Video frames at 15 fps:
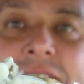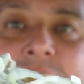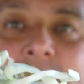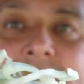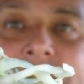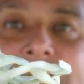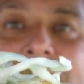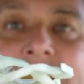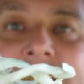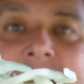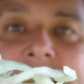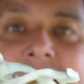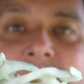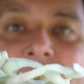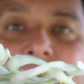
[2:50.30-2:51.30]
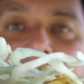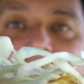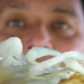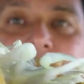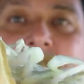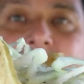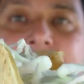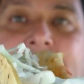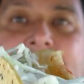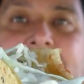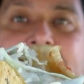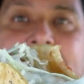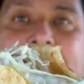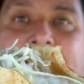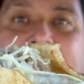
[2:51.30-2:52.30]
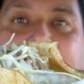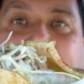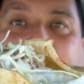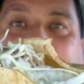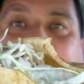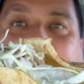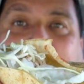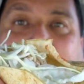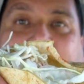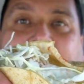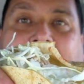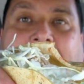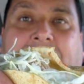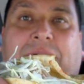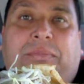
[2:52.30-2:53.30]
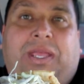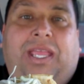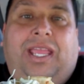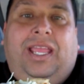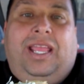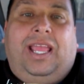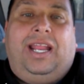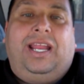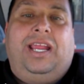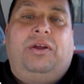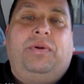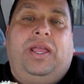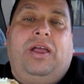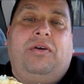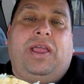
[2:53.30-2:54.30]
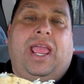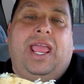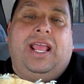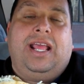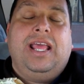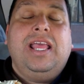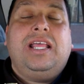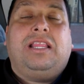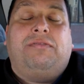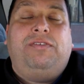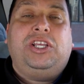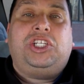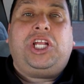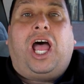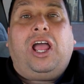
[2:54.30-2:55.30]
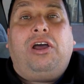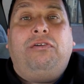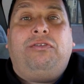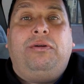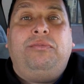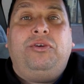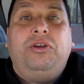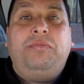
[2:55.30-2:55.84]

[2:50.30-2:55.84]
Hope it stays in focus. Yummy. And here we go, gang. The fish taco from